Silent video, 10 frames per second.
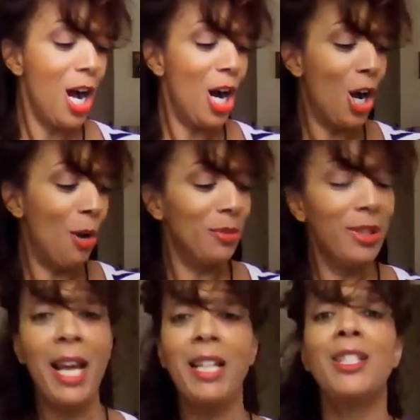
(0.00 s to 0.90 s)
Um,
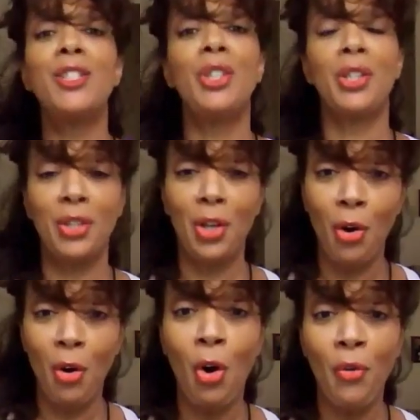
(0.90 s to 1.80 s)
let's just
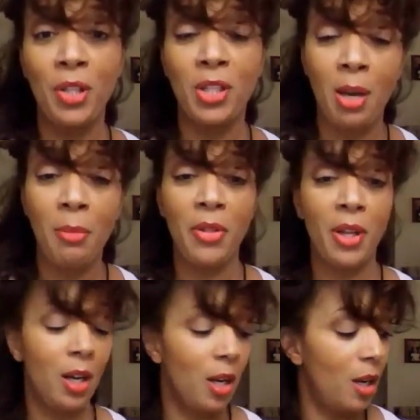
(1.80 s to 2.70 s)
go over some of
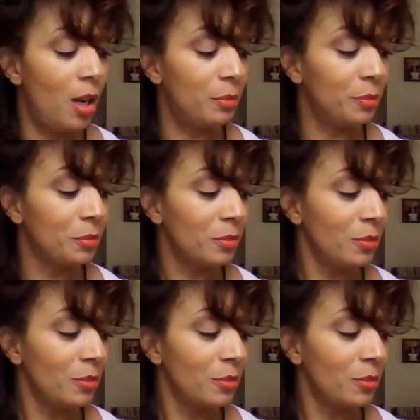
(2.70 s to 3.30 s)
the um,